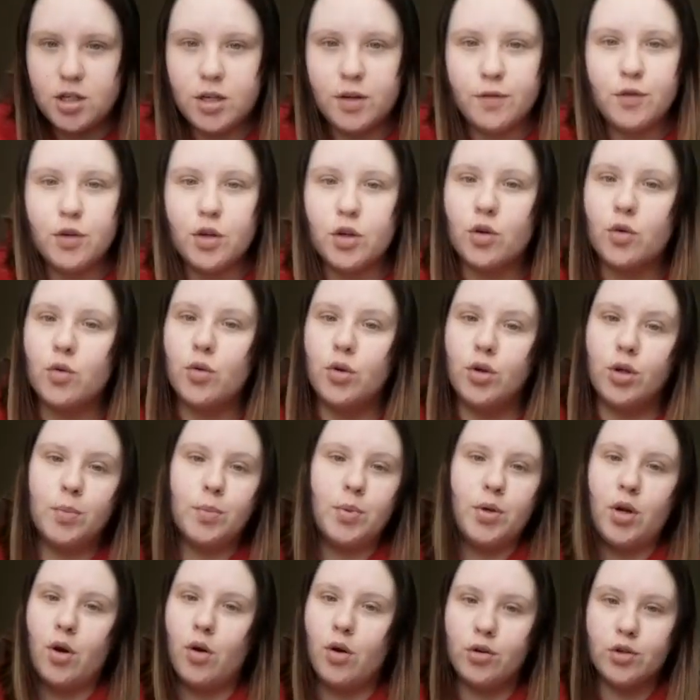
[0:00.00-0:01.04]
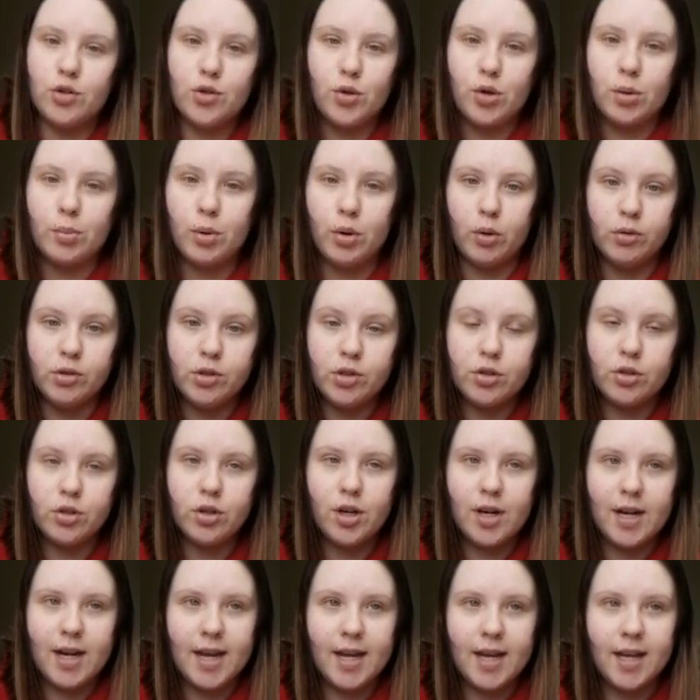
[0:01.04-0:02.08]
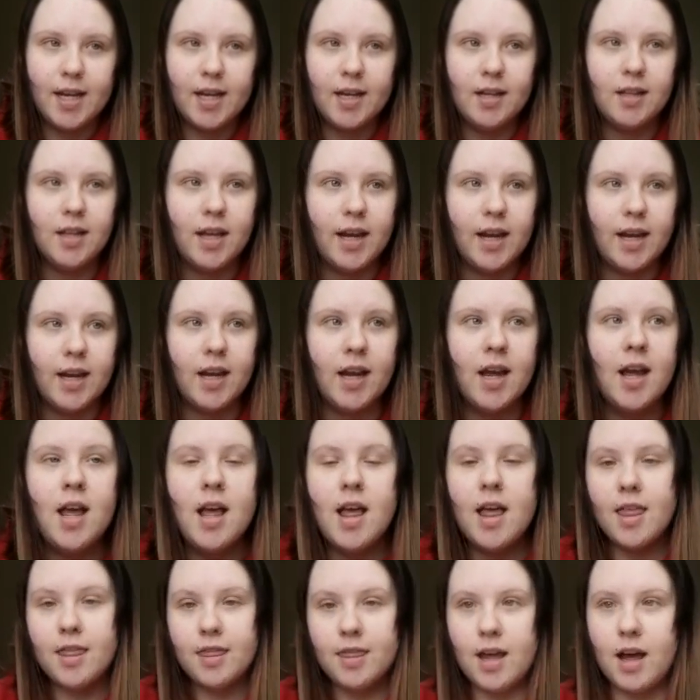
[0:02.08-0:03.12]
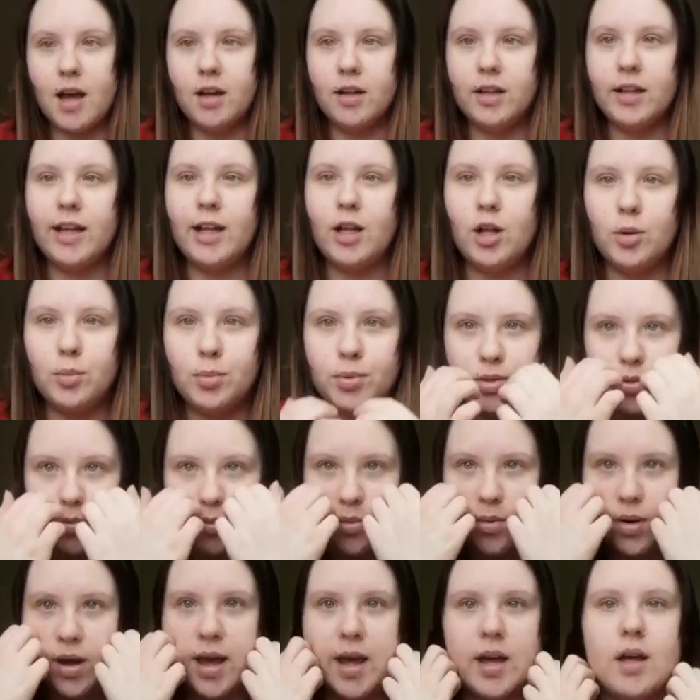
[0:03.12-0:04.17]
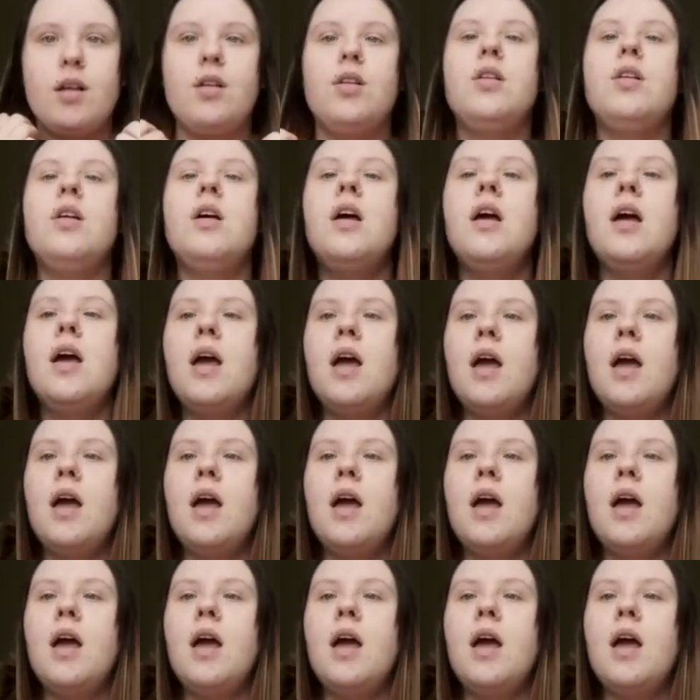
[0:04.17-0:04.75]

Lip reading: and if you're going to put it onto a poster or anything, like, that'll help as well.